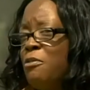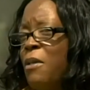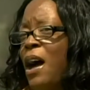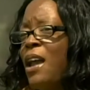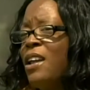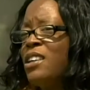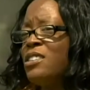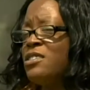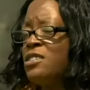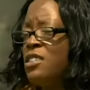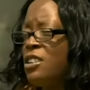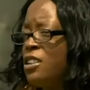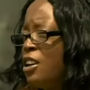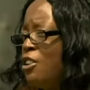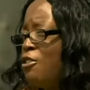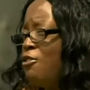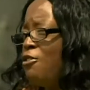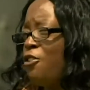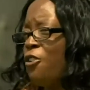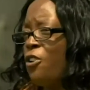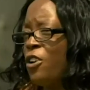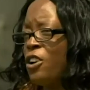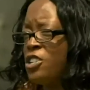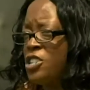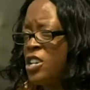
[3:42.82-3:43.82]
Everybody's
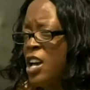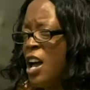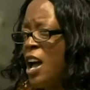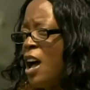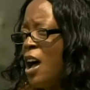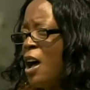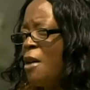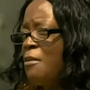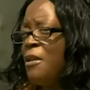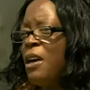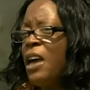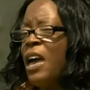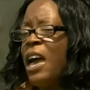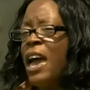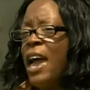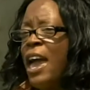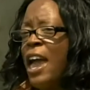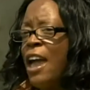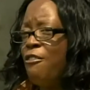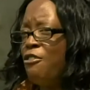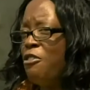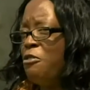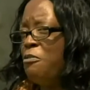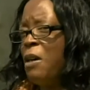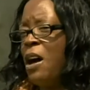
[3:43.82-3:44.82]
looking for a job.
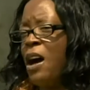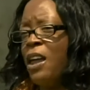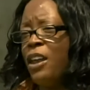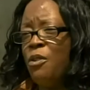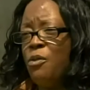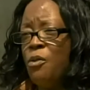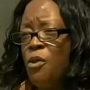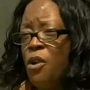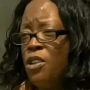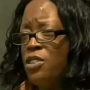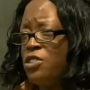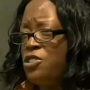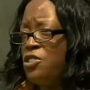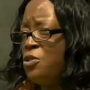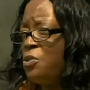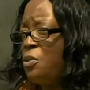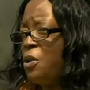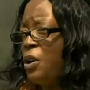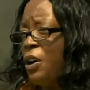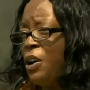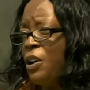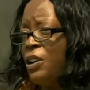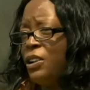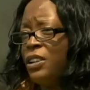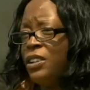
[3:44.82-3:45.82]
Everybody wants
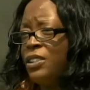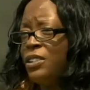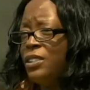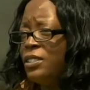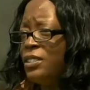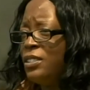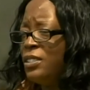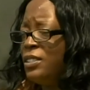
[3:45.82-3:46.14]
to work.